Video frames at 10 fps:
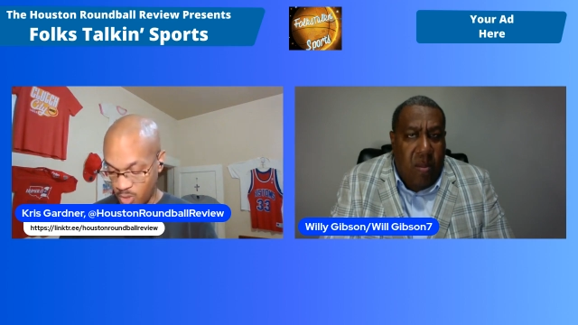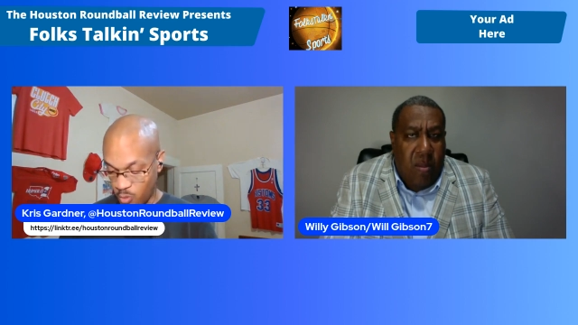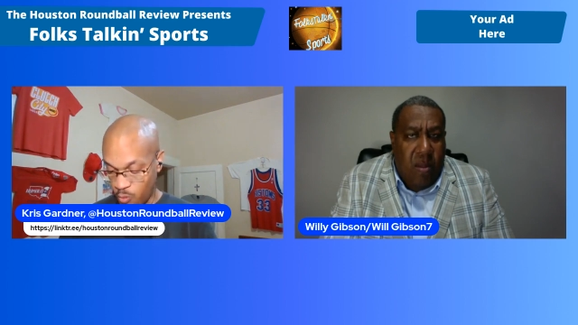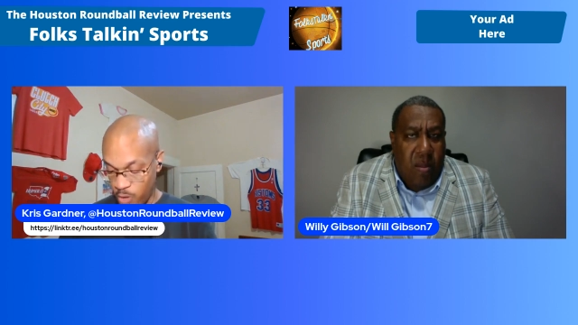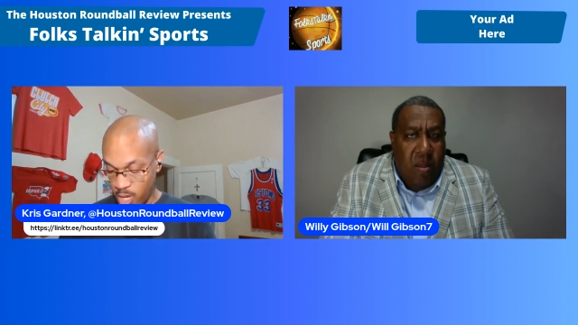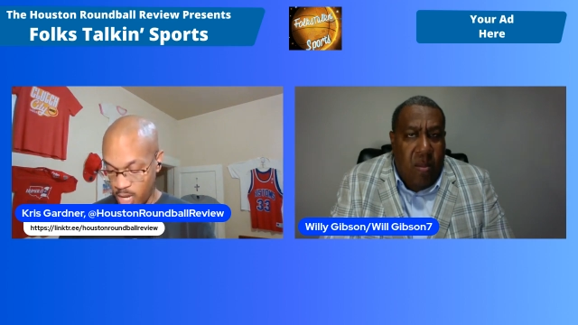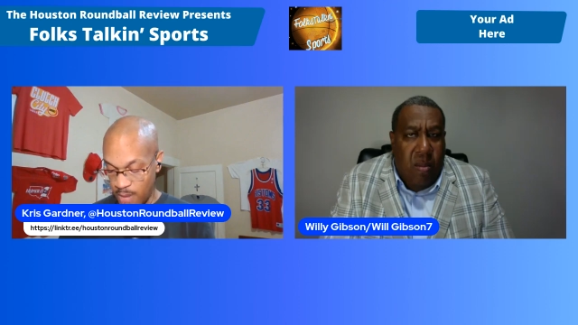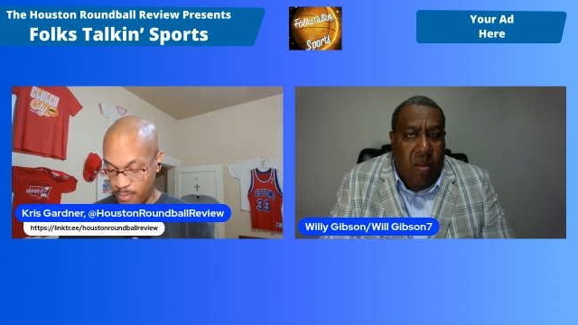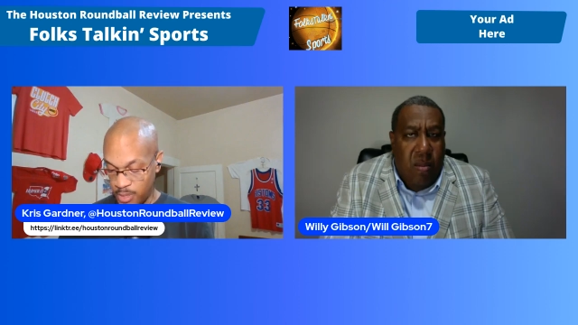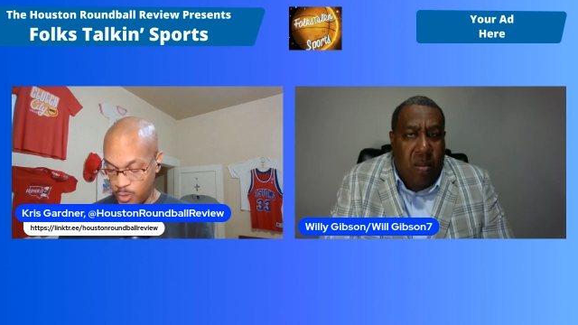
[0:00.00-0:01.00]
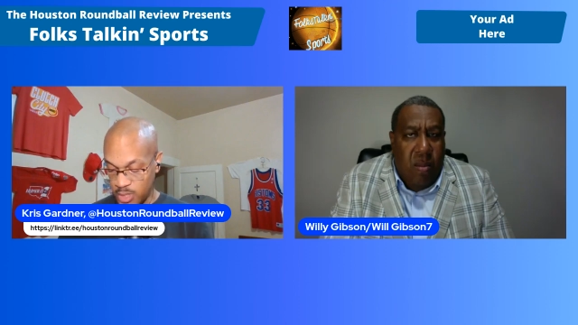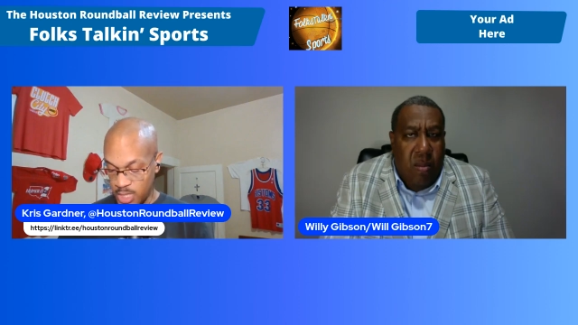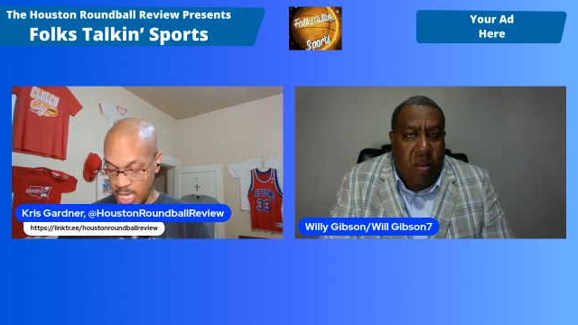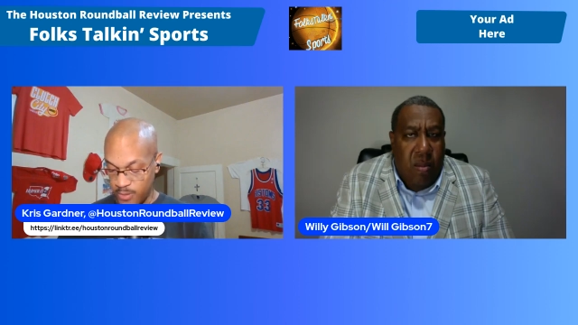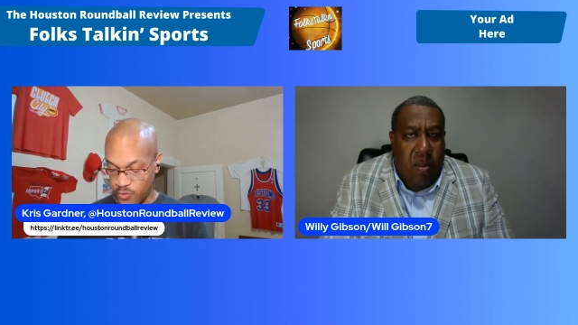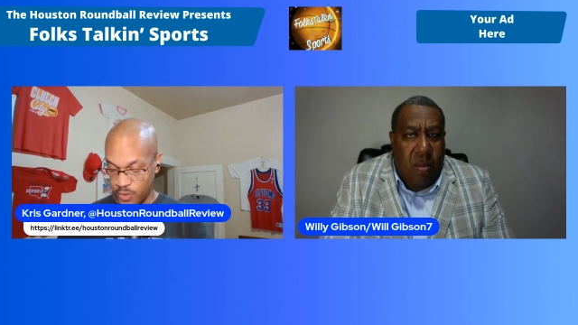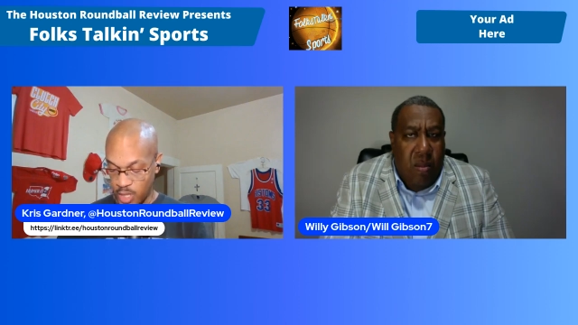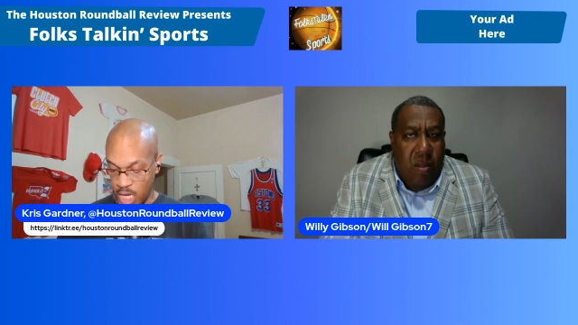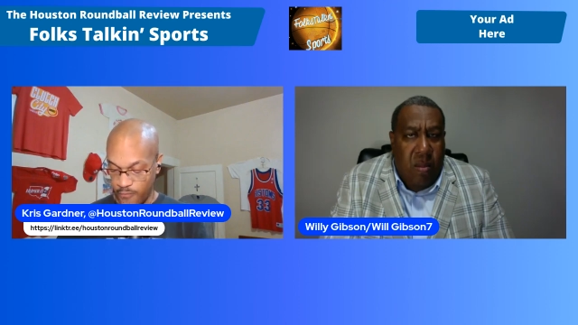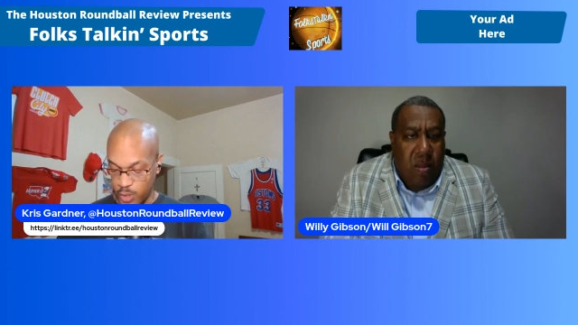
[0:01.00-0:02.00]
Speaker 1: when Raycom produced games for the
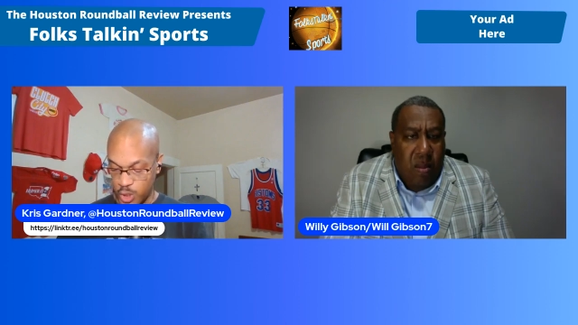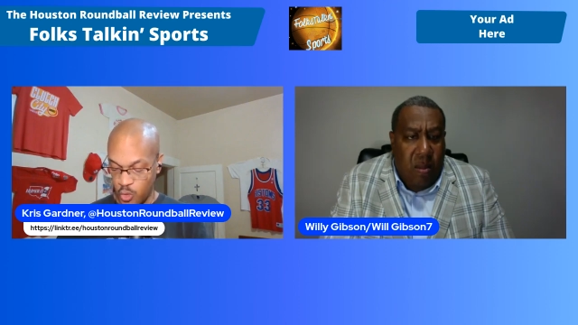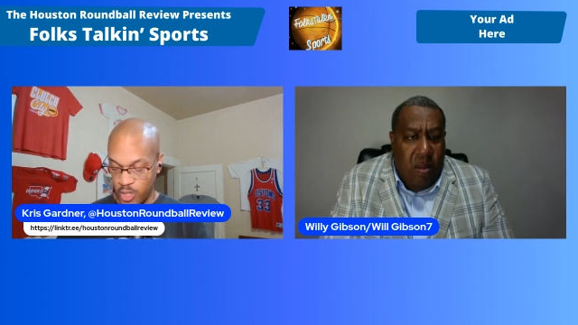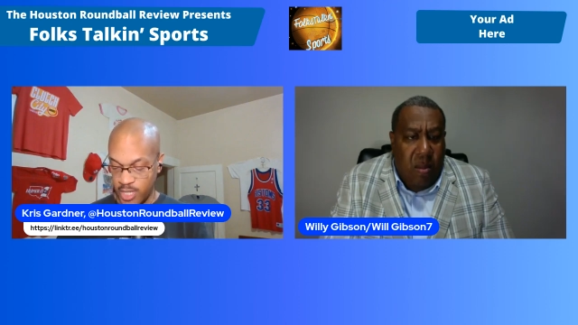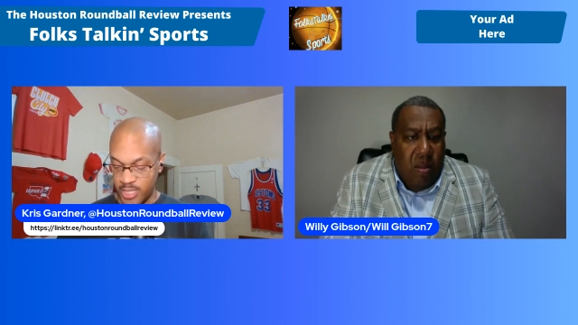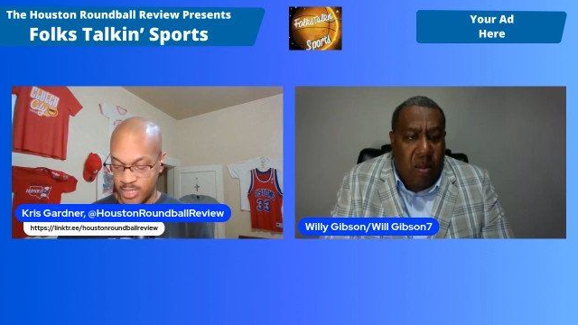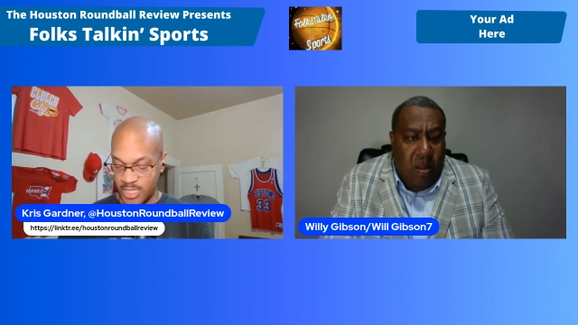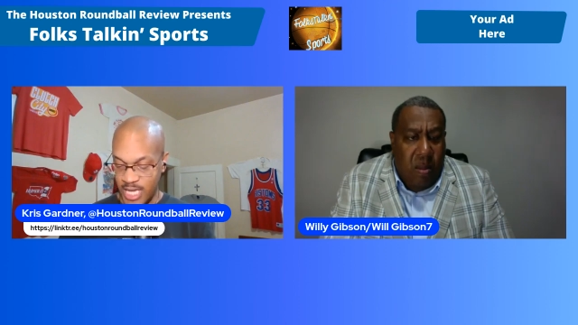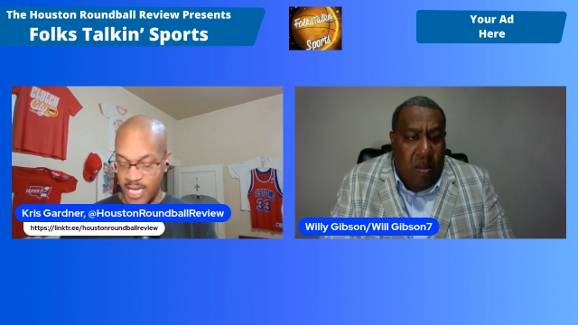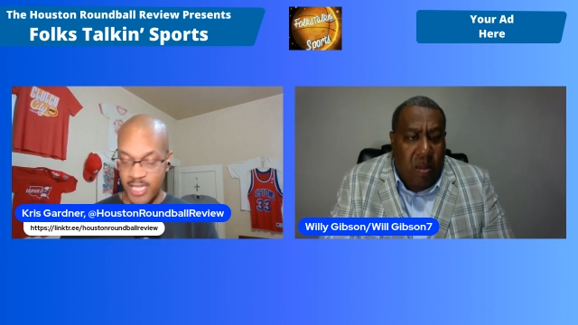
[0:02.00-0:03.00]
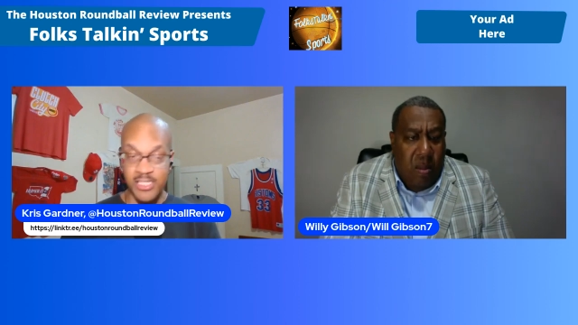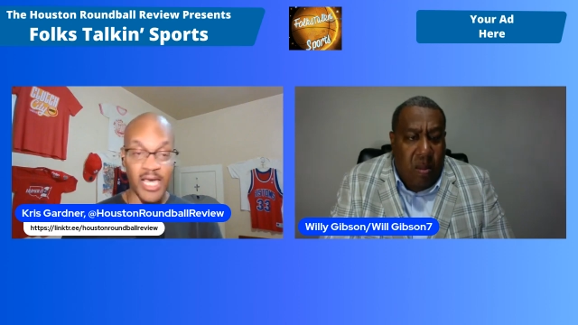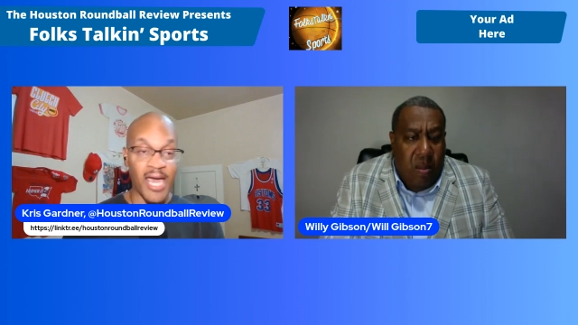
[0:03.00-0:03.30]
conference during its days